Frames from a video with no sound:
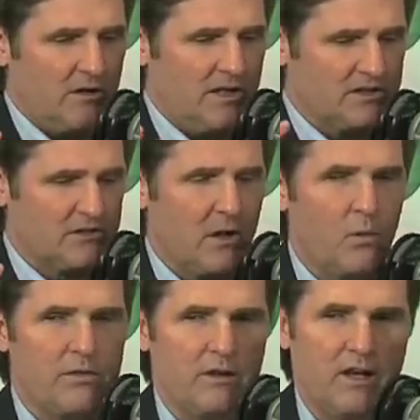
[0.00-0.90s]
Let's start
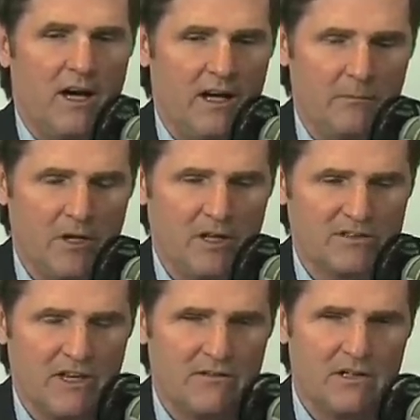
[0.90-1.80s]
with a lie
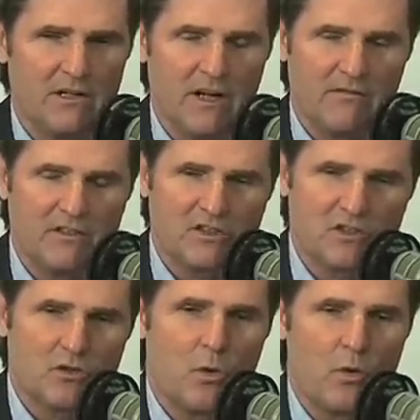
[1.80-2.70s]
because yeah. Hmm. every every
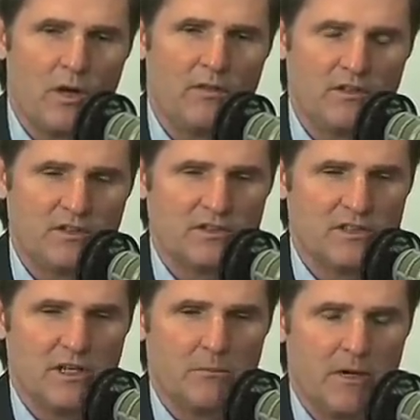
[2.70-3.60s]
story that you
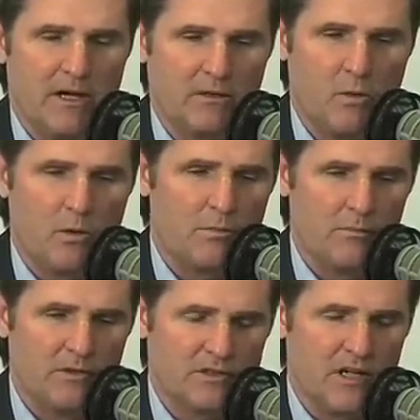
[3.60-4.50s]
see about
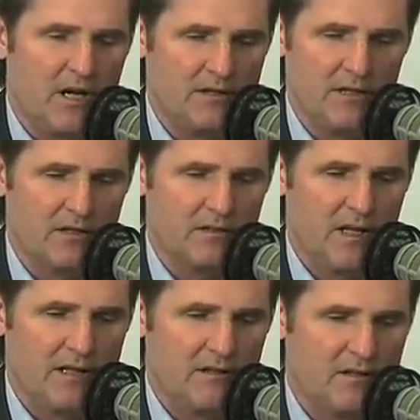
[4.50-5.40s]
corporate misconduct
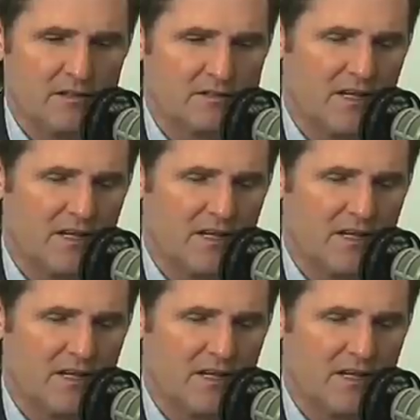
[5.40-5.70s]
like this,